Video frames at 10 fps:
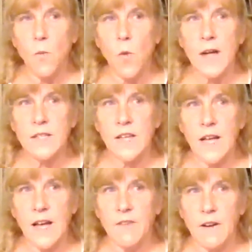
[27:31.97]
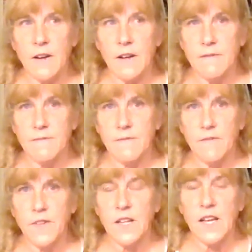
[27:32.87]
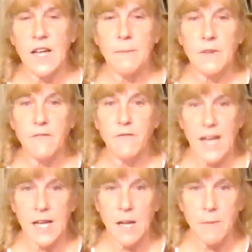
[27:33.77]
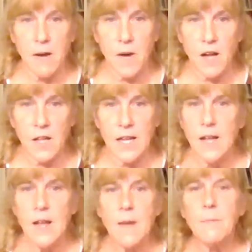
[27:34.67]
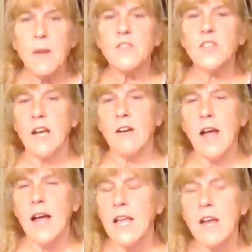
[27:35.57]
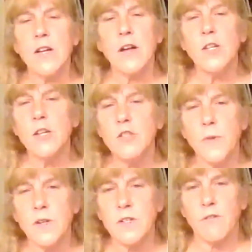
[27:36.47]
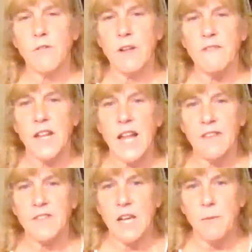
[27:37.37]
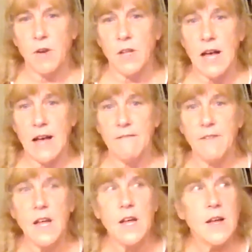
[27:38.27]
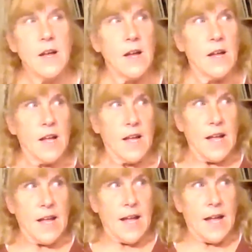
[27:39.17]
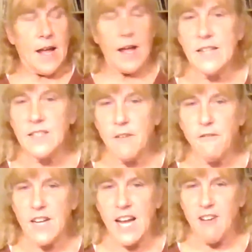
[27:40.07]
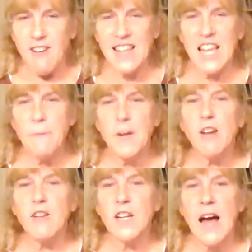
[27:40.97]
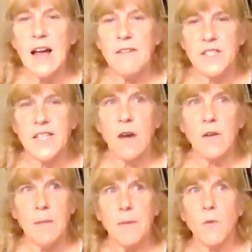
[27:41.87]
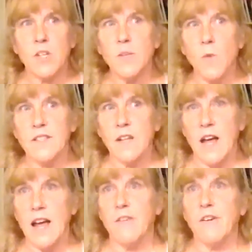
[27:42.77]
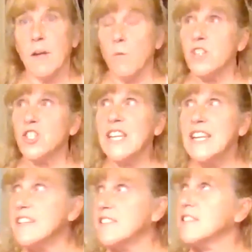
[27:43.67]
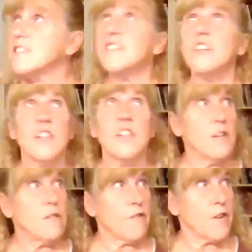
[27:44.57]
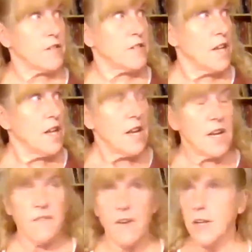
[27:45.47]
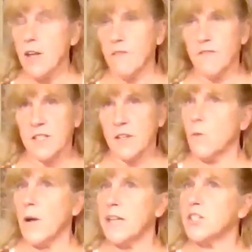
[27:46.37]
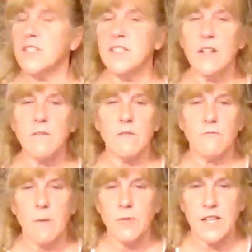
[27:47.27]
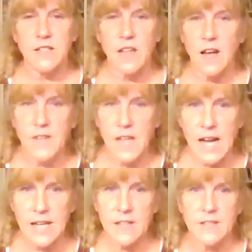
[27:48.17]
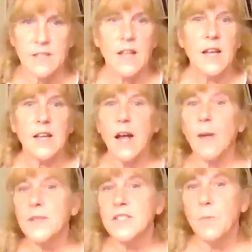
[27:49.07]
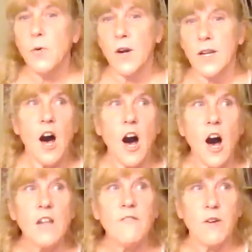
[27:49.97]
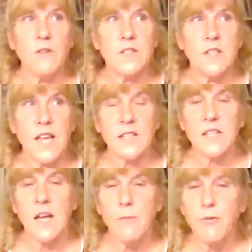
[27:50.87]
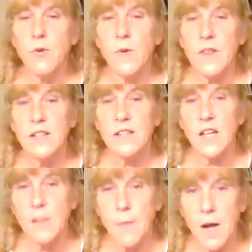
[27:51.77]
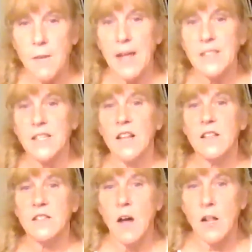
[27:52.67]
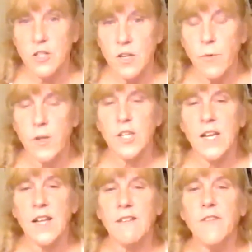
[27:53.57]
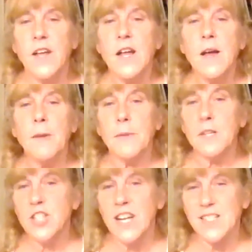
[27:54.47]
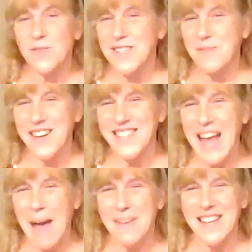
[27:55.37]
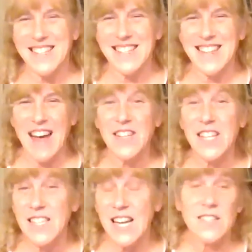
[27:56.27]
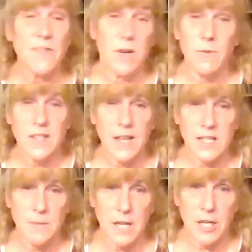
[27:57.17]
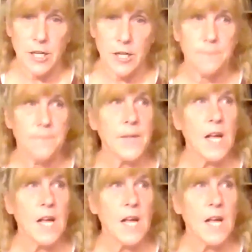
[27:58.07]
want to ever feel like I'm forgetting about Molly. I carry a huge burden of grief that I have to keep her alive. That's different now. Keeping her alive is now keeping what she was alive, and what she is still in the universe in a very non-physical way. She still represents love and kindness and help and support. All of those things come through in things like the Molly Basket and the scholarship, where she can give people a chance to experience happiness and to have a little taste of what it was like to be her.